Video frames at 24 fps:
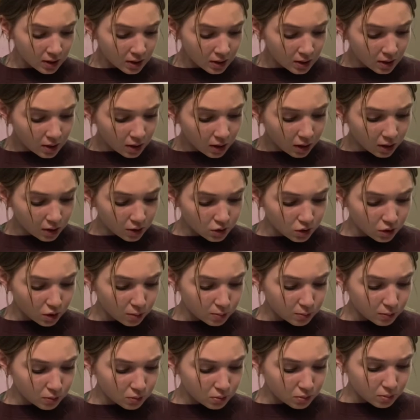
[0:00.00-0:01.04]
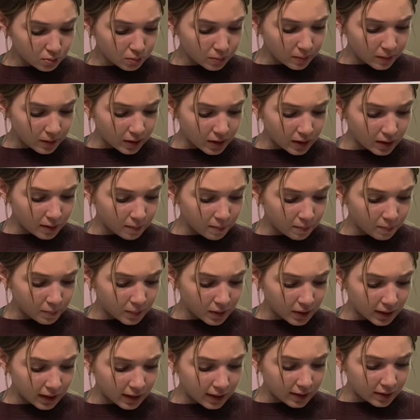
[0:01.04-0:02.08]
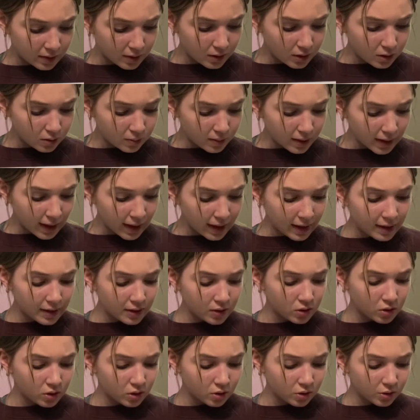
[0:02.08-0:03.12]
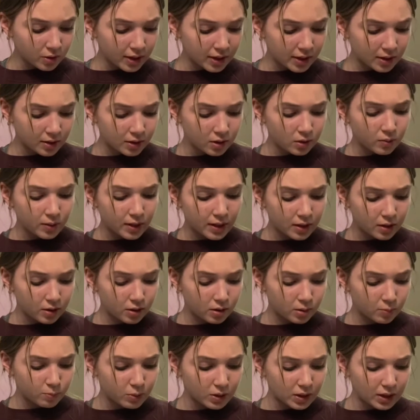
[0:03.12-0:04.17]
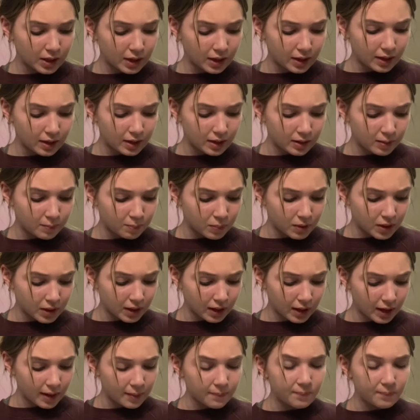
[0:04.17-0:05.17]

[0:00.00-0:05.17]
Autosomals will be big A, little a, little a, little a, or big A, big A.